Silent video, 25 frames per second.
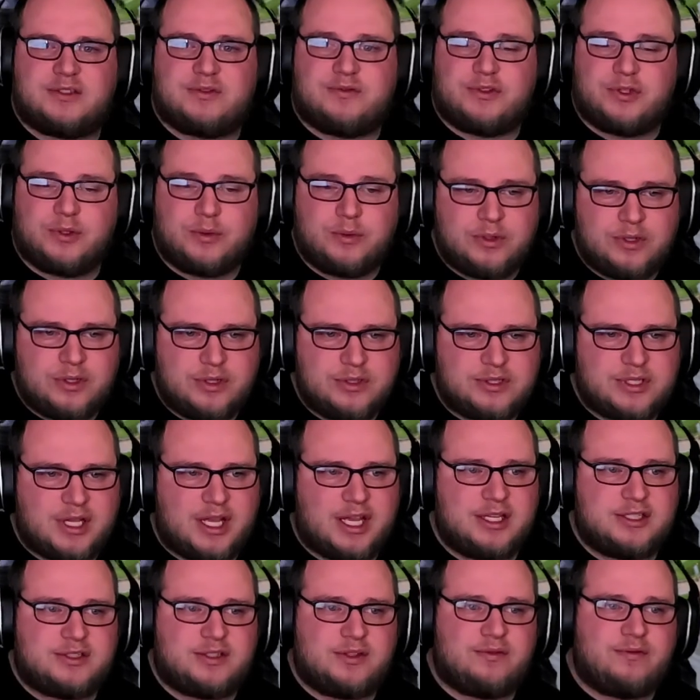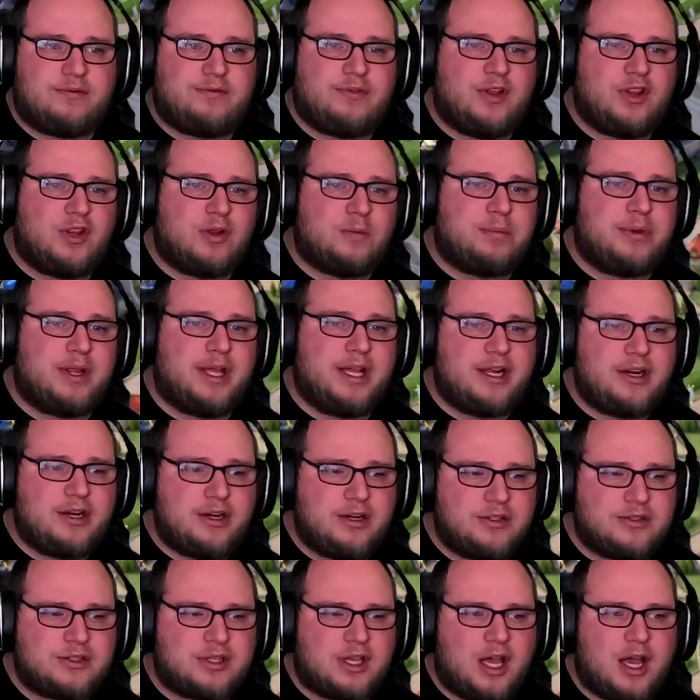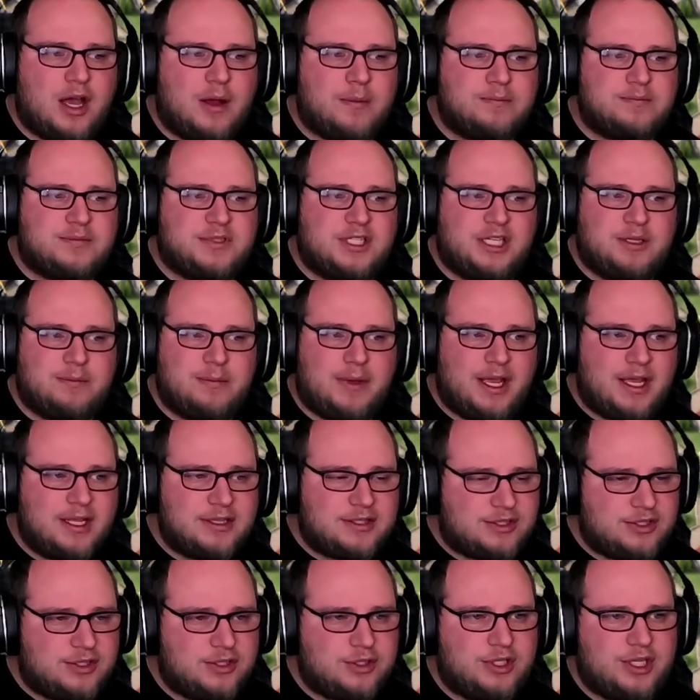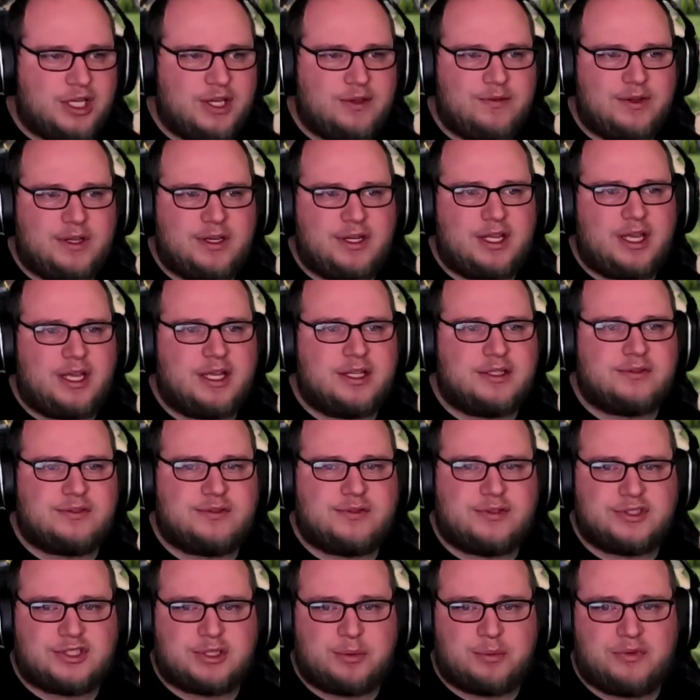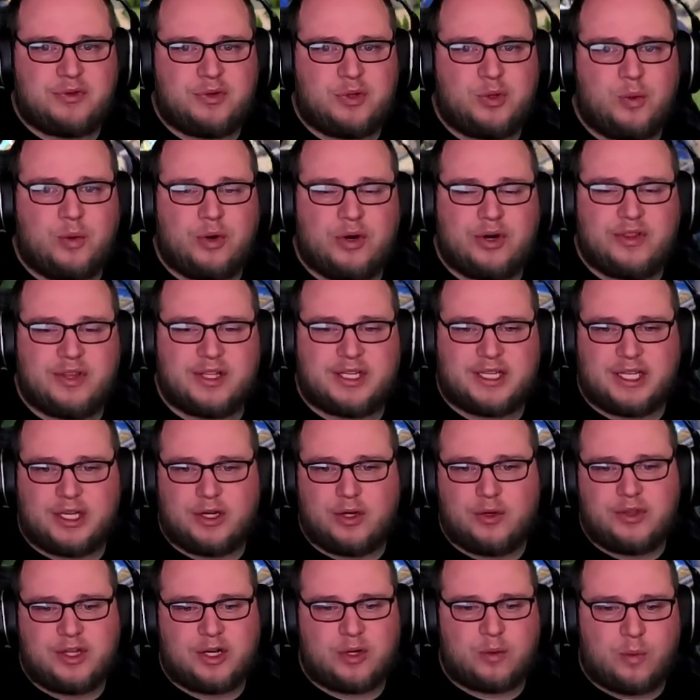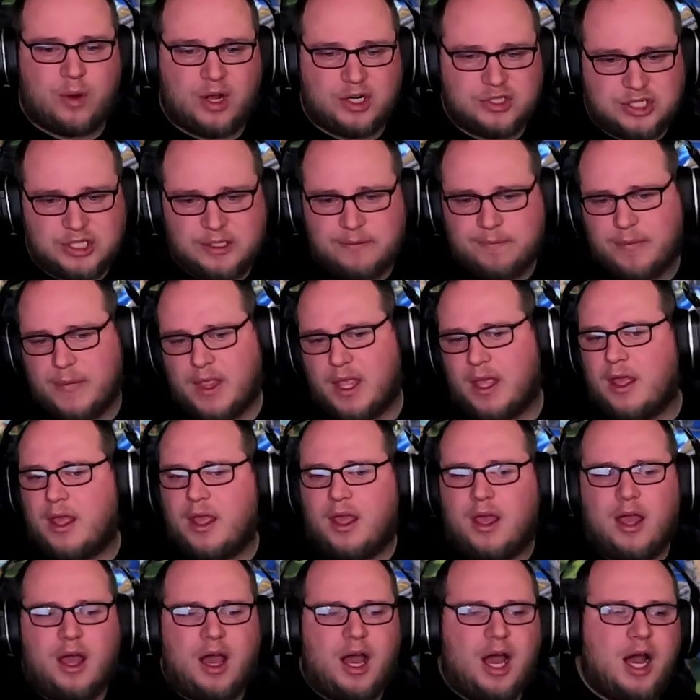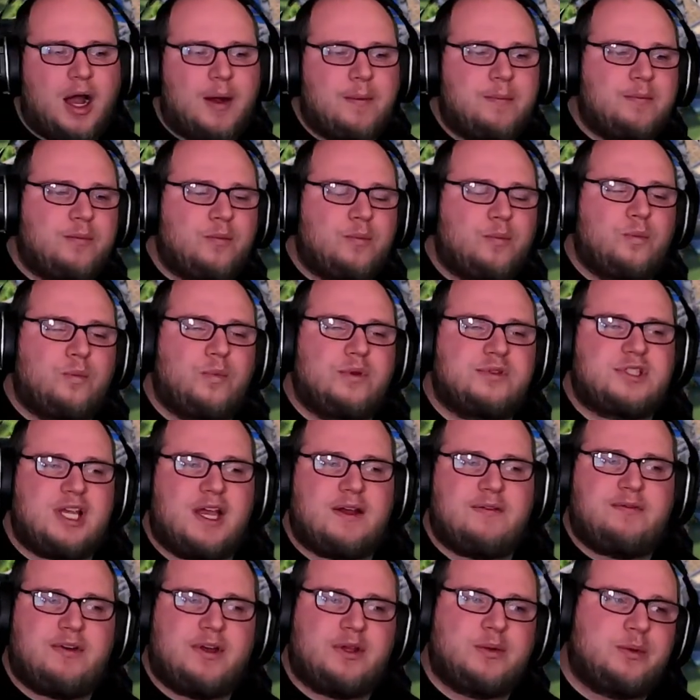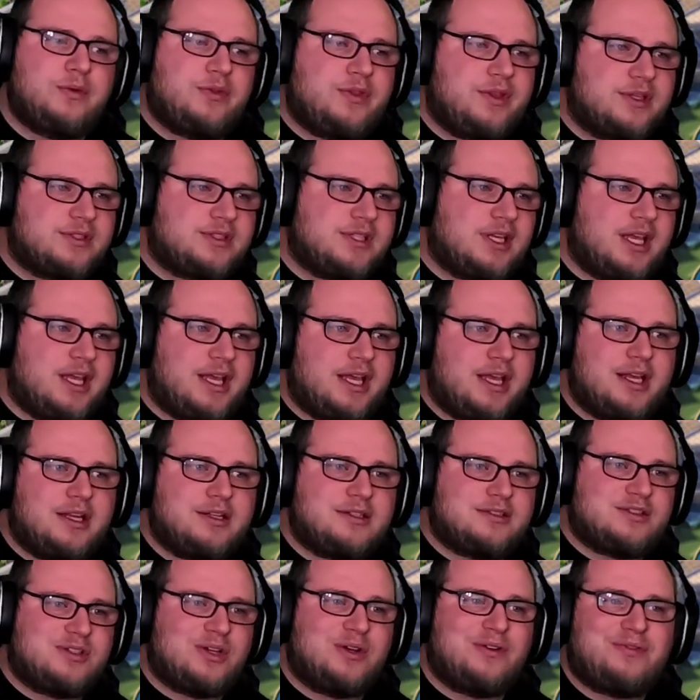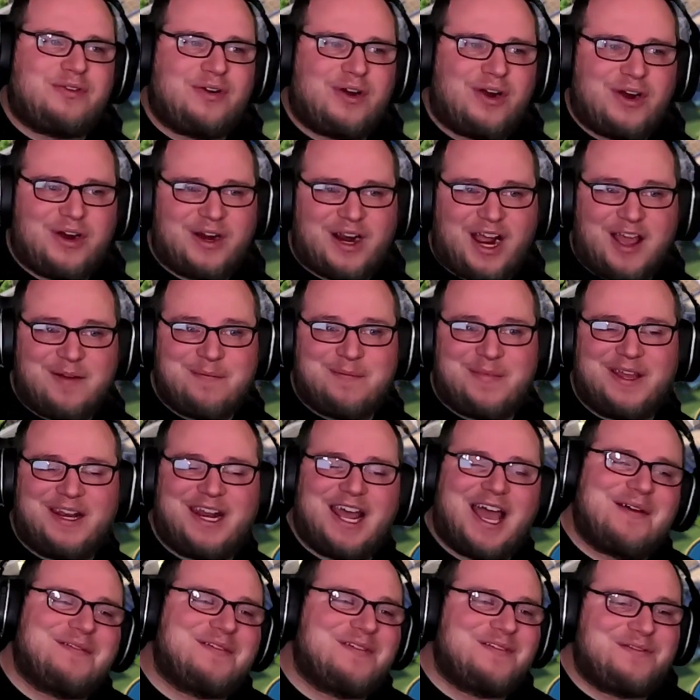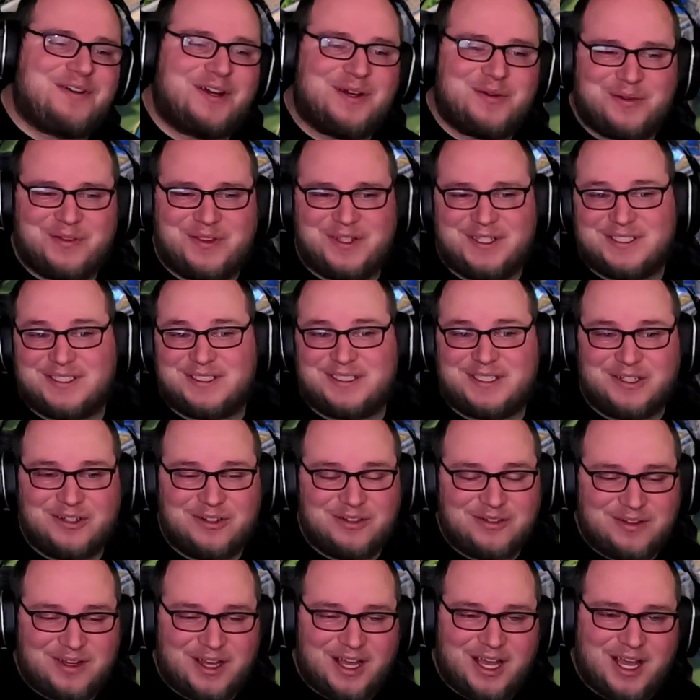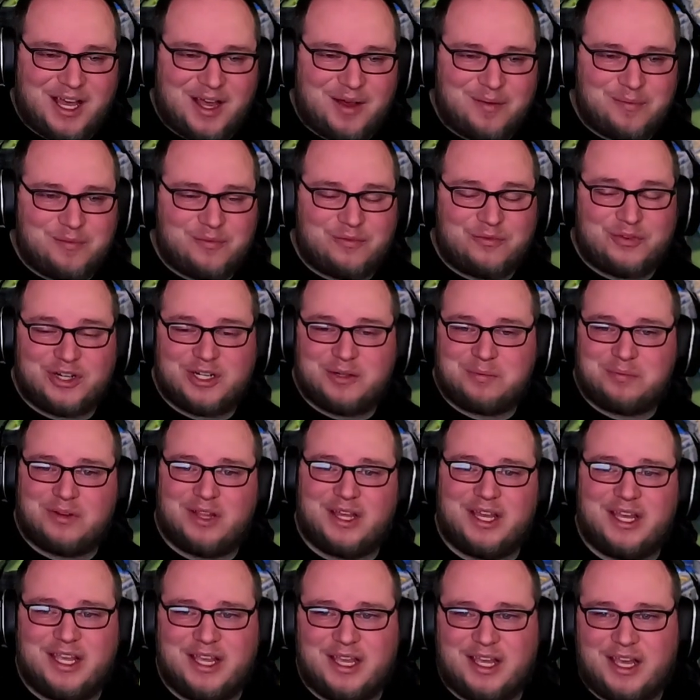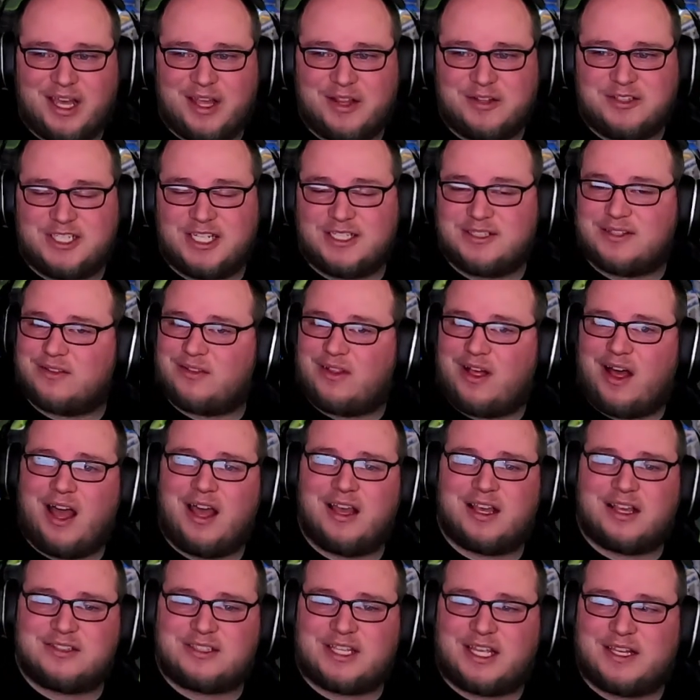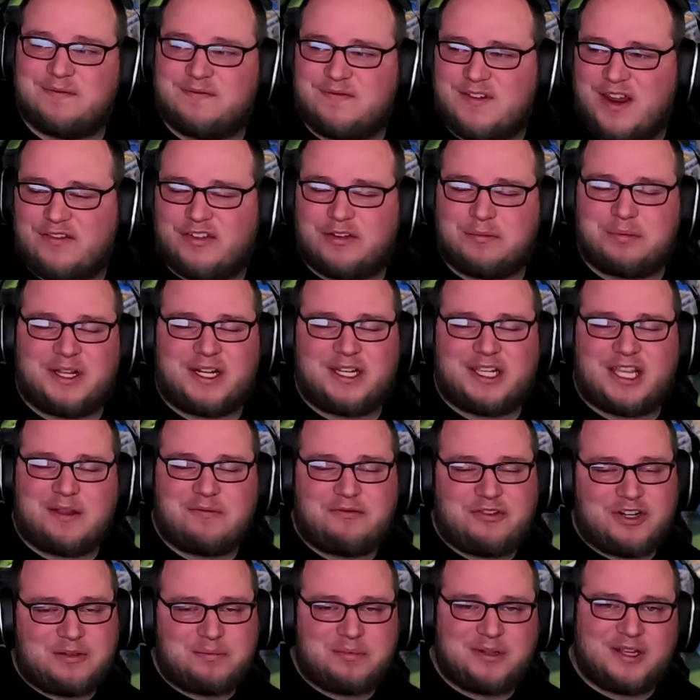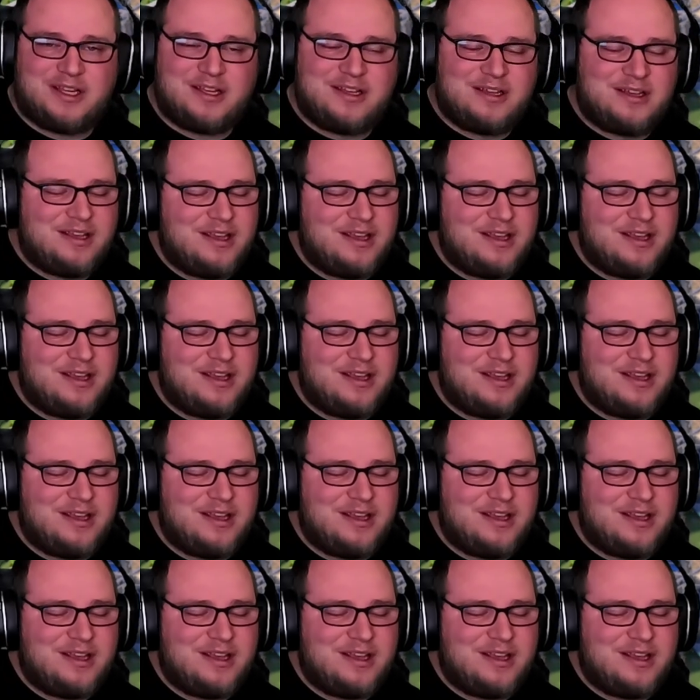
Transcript: viewers, as fellow players, teammates, even, and for some of you who are in the guild that are watching. Let's have fun with this. And so far, I've been having fun with it still. Free to play says a lot, because I never played a game free to play.